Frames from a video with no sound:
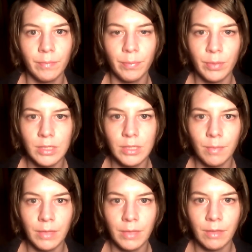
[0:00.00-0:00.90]
put
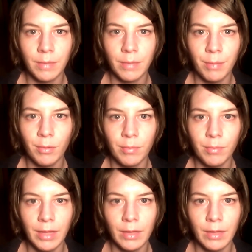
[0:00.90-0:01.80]
something on paper in
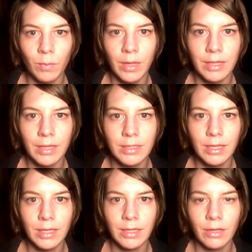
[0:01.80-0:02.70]
black and white
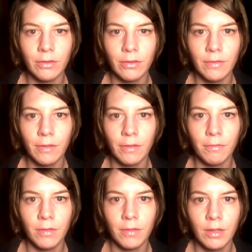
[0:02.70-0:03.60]
and tell yourself
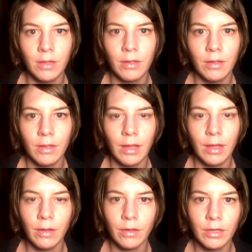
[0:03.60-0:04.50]
how
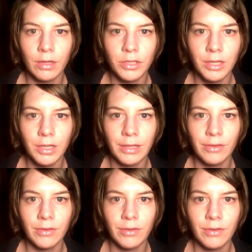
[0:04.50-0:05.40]
you're going to
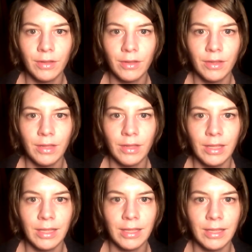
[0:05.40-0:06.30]
change
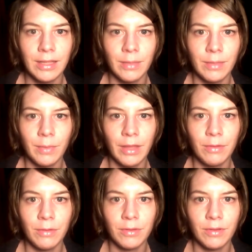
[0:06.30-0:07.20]

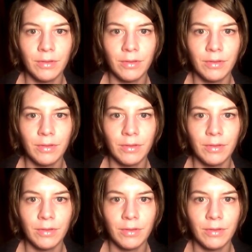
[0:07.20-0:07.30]
without,